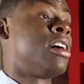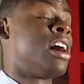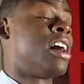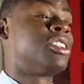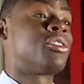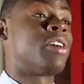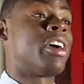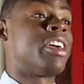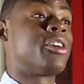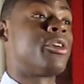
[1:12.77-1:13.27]
I
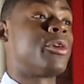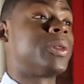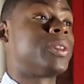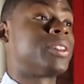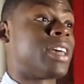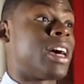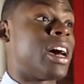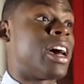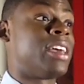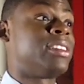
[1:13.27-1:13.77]
try and go
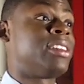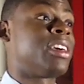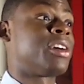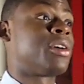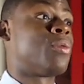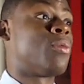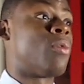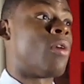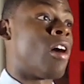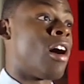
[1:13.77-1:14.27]
outside, take a
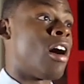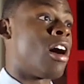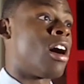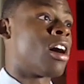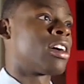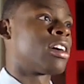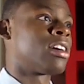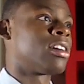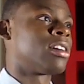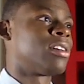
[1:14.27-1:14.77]

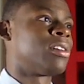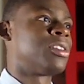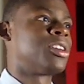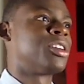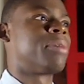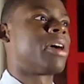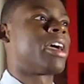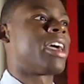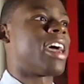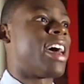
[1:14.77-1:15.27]
walk, clear
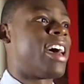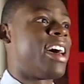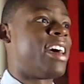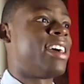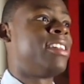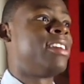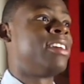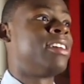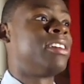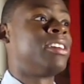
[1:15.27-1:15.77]
my
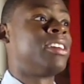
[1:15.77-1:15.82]
head,